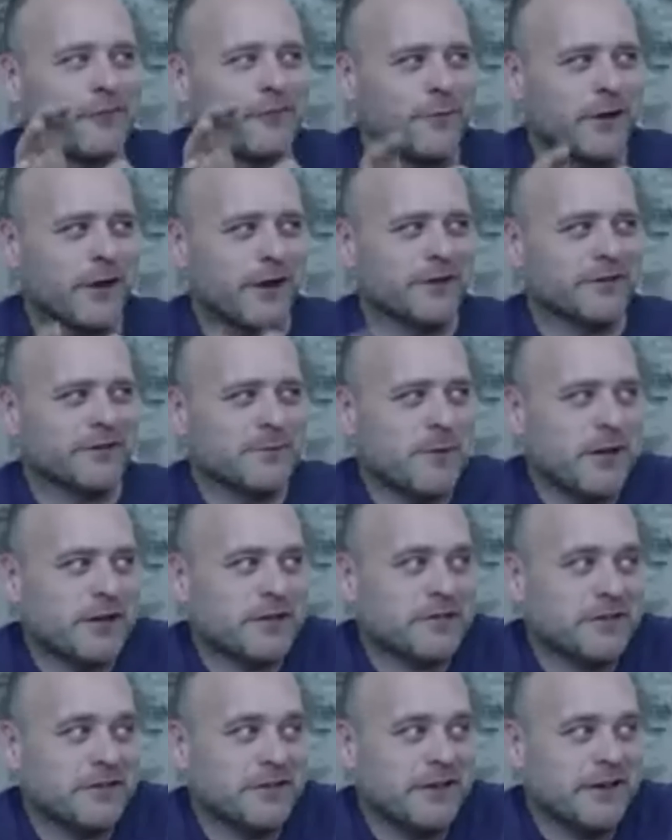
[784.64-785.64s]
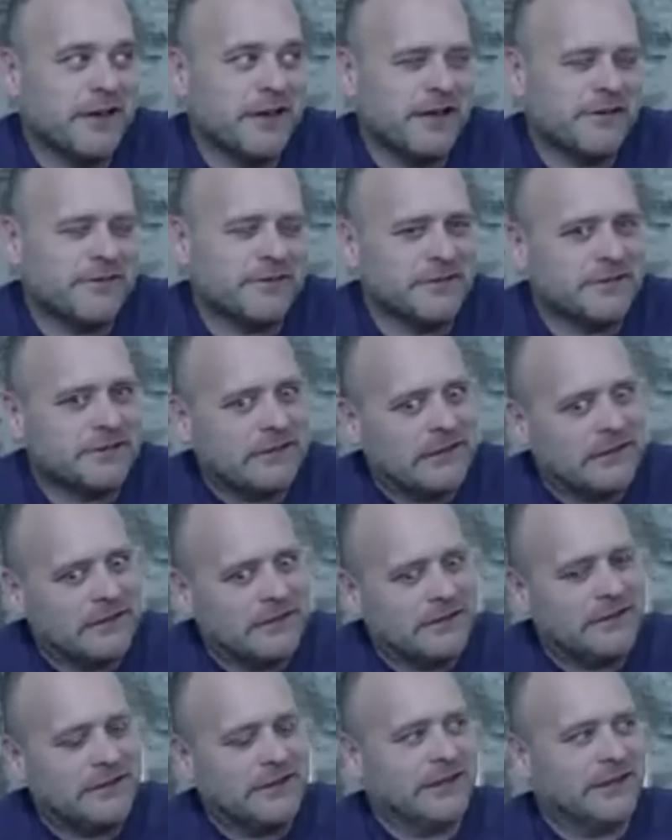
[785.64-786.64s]
of my inspection, and I was just like,
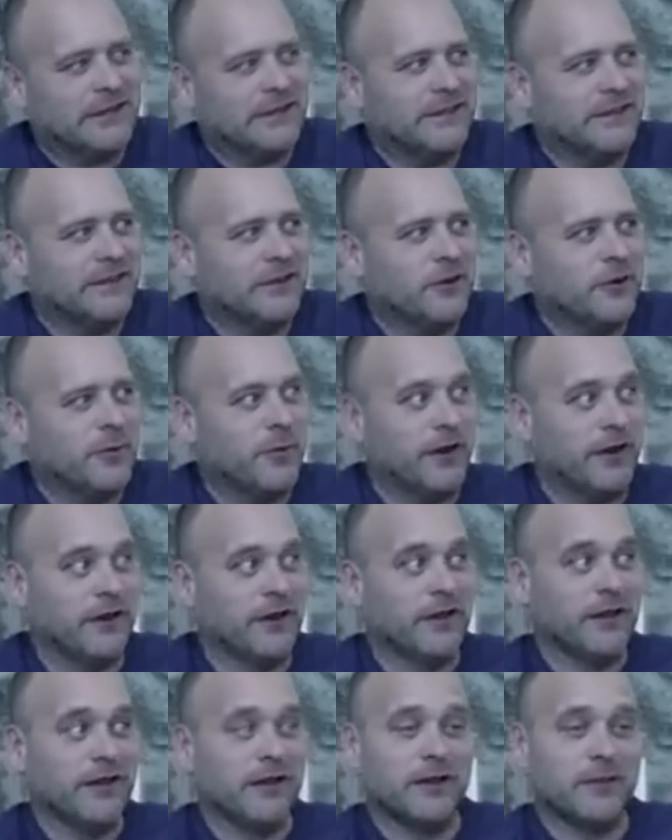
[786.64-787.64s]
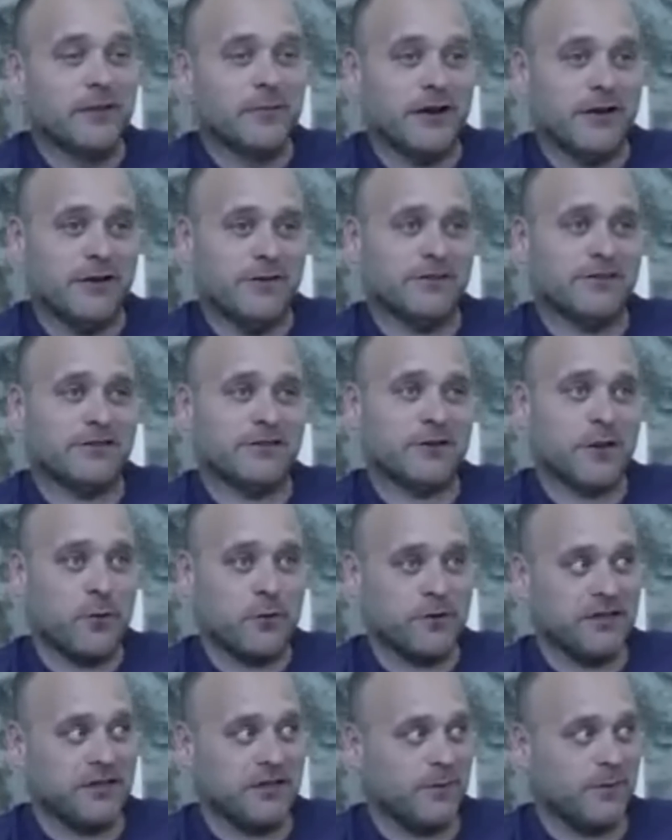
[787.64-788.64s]
ugh, you know, but I was
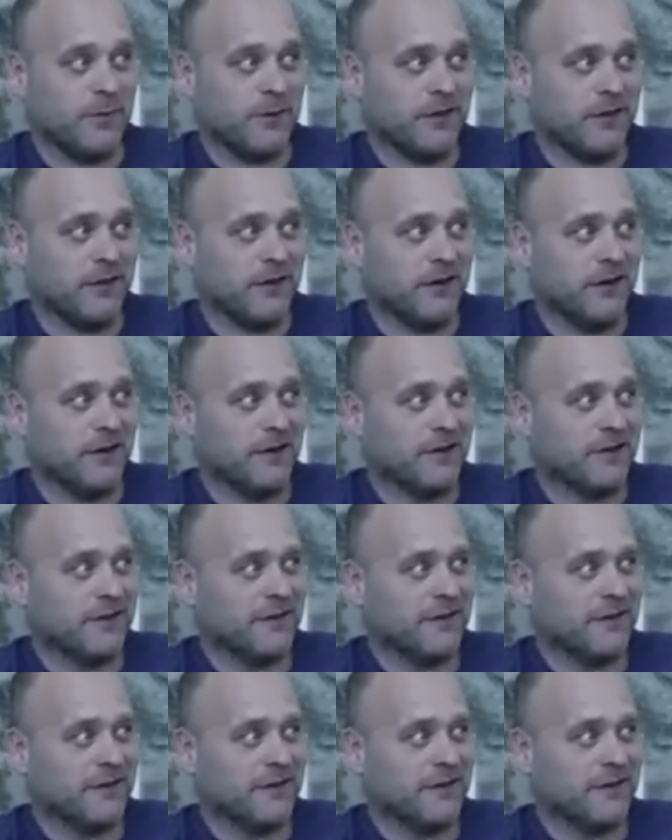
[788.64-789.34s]
so deep in.